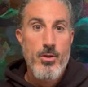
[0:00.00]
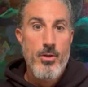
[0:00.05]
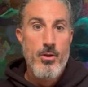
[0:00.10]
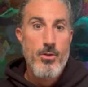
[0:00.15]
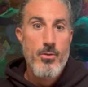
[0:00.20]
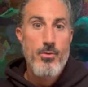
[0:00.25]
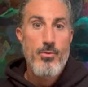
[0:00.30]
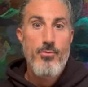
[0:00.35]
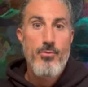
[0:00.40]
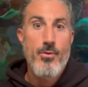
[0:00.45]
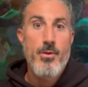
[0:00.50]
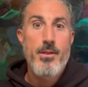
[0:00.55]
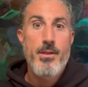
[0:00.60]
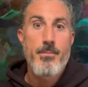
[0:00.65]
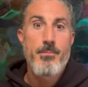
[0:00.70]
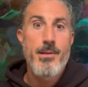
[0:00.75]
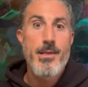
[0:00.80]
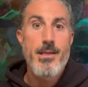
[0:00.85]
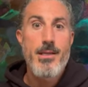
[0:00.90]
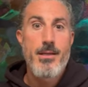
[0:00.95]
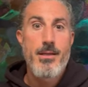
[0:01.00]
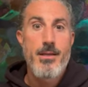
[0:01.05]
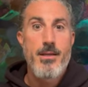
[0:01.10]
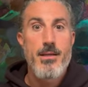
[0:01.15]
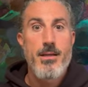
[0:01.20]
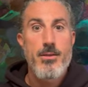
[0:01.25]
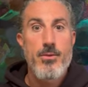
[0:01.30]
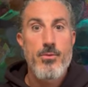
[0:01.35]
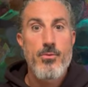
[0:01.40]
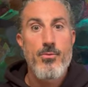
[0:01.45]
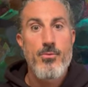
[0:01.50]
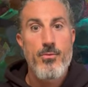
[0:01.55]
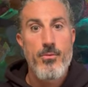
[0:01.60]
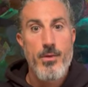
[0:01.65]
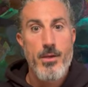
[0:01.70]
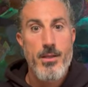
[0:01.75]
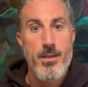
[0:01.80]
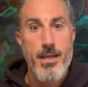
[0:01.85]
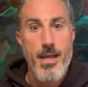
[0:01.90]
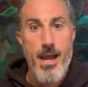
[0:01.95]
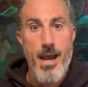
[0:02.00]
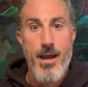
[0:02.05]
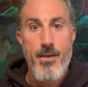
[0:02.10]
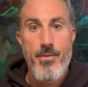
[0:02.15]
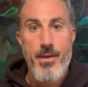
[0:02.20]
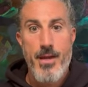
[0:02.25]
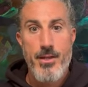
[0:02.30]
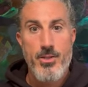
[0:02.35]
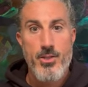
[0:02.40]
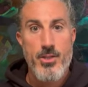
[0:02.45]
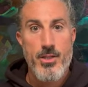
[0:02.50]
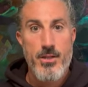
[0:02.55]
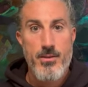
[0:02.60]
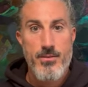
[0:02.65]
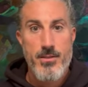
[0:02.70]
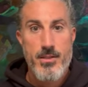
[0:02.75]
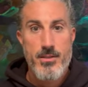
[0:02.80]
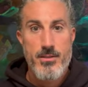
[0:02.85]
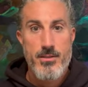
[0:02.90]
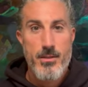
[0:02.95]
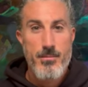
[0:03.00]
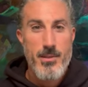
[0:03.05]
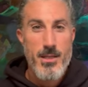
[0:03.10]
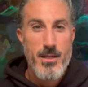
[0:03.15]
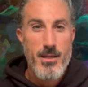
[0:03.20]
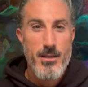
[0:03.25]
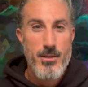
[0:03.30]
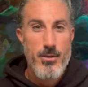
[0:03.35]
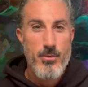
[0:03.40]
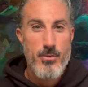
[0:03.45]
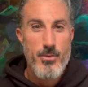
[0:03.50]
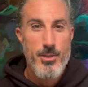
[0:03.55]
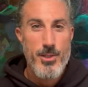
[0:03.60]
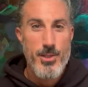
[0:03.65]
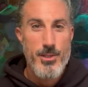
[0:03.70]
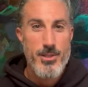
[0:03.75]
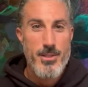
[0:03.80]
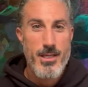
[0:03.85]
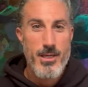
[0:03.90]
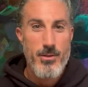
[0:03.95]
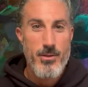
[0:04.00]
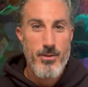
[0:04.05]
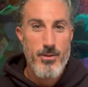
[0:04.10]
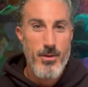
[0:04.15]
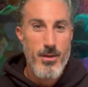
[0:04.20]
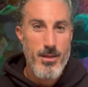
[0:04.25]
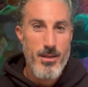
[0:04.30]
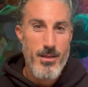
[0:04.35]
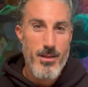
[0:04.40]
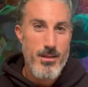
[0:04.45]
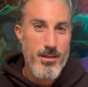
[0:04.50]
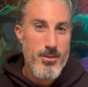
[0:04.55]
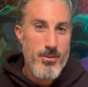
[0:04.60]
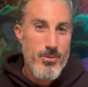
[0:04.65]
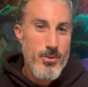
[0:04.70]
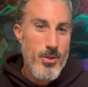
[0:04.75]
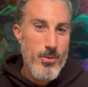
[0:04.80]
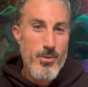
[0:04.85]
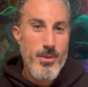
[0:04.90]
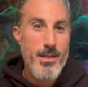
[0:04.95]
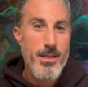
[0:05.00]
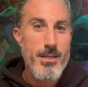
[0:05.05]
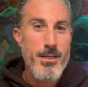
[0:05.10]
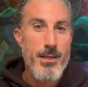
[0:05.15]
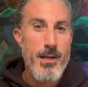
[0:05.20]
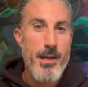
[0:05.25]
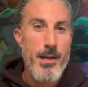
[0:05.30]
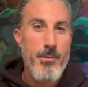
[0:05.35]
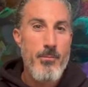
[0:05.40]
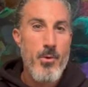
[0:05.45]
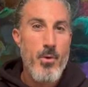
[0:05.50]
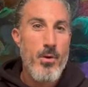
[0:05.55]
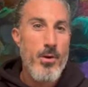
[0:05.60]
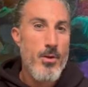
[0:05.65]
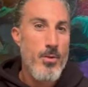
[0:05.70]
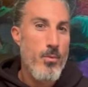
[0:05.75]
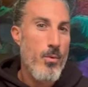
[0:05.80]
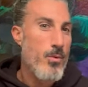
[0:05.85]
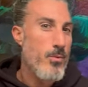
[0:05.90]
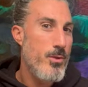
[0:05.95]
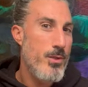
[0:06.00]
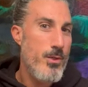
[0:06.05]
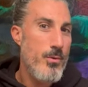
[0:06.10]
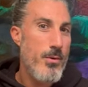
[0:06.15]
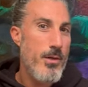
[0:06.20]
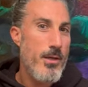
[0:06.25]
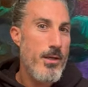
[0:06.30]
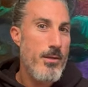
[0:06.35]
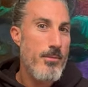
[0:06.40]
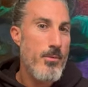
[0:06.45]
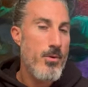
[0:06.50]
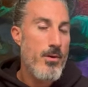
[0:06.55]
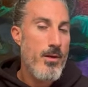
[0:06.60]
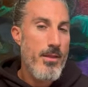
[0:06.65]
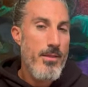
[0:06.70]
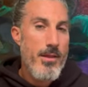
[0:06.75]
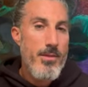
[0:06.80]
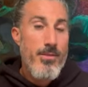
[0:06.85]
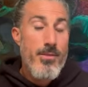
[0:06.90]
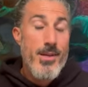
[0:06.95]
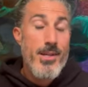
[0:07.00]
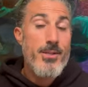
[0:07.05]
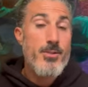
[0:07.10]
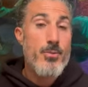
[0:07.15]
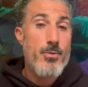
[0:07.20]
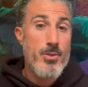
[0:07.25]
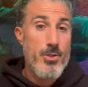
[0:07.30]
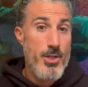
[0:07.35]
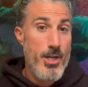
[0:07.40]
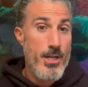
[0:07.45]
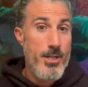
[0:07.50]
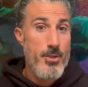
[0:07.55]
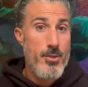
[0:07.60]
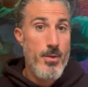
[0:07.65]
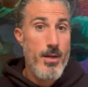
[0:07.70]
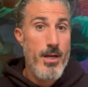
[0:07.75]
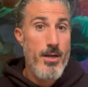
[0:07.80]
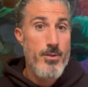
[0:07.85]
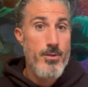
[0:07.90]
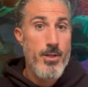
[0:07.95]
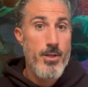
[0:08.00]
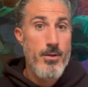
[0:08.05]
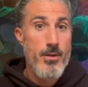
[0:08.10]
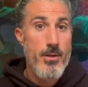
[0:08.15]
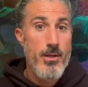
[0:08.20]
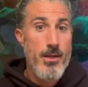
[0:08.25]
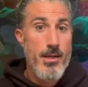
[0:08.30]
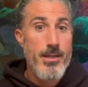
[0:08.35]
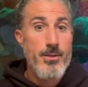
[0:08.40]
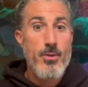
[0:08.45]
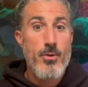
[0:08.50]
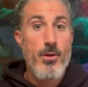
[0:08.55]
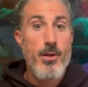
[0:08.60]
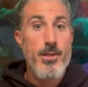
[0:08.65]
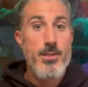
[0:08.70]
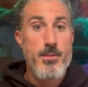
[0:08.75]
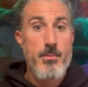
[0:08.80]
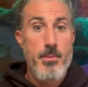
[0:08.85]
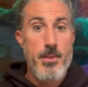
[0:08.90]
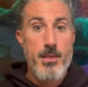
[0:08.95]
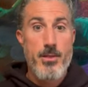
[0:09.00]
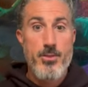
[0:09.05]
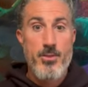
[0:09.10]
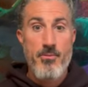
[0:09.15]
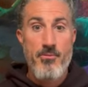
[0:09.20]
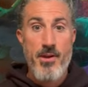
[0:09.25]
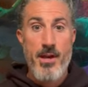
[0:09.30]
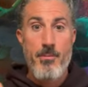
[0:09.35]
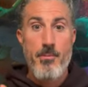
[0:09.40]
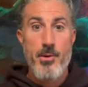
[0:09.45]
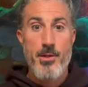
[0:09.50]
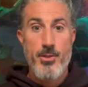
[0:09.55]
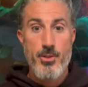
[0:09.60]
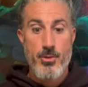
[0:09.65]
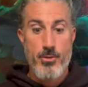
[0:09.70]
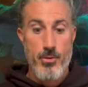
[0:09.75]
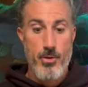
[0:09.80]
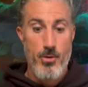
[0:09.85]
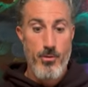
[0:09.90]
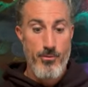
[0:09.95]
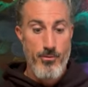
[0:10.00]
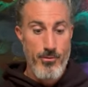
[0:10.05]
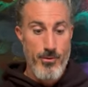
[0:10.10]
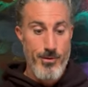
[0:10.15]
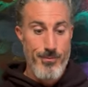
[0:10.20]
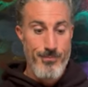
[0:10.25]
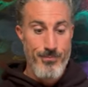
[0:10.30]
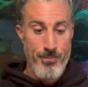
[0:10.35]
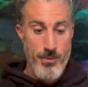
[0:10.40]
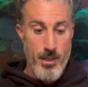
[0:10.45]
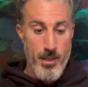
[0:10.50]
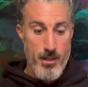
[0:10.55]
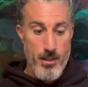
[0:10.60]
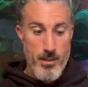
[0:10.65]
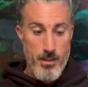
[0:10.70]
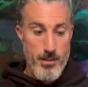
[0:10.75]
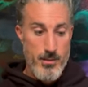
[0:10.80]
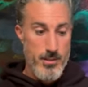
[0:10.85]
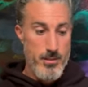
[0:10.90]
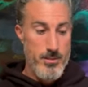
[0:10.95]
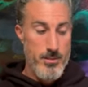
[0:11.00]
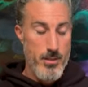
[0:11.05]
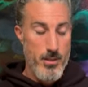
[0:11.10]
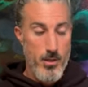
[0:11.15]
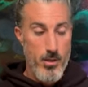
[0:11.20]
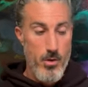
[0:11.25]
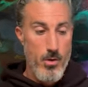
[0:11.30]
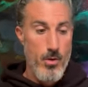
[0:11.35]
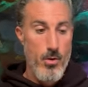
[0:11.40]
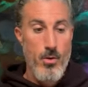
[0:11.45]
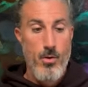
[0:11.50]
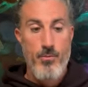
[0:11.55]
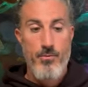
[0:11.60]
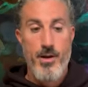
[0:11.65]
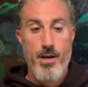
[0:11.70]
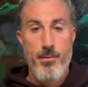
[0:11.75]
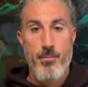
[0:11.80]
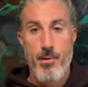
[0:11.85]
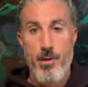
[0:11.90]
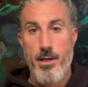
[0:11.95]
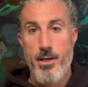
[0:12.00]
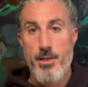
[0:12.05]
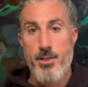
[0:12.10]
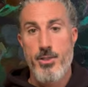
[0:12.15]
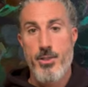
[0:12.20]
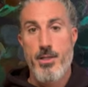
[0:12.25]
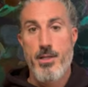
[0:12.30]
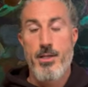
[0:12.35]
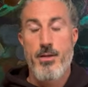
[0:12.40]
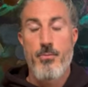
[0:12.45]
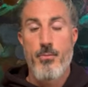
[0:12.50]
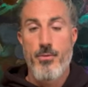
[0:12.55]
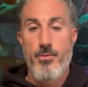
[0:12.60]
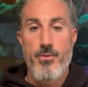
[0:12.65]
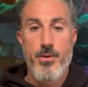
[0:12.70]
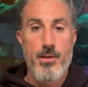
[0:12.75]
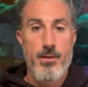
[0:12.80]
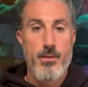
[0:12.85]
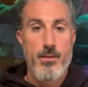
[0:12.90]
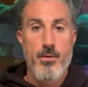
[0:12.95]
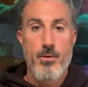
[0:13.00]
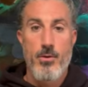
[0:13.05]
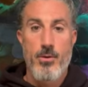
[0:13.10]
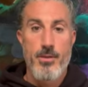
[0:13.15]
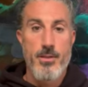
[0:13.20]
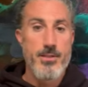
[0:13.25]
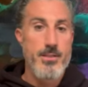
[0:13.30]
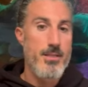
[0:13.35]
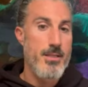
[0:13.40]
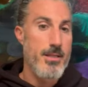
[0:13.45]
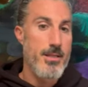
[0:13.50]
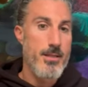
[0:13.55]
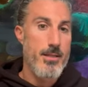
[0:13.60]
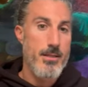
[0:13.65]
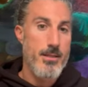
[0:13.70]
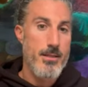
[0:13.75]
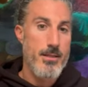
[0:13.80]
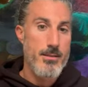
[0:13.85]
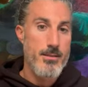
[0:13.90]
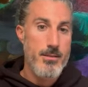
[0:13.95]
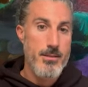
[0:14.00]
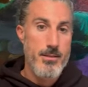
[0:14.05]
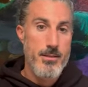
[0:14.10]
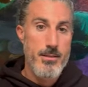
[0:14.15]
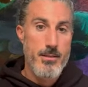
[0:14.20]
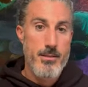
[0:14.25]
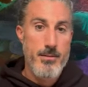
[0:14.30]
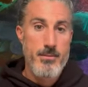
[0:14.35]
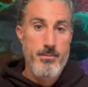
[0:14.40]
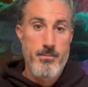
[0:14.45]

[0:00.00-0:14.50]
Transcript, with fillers: you've really beaten it and you've really had that shift and something in you will just tell you you don't need it anymore, you won't do it anymore, and then things will change around you. It's crazy because your vibration will go from this low vibration, feeling all these things to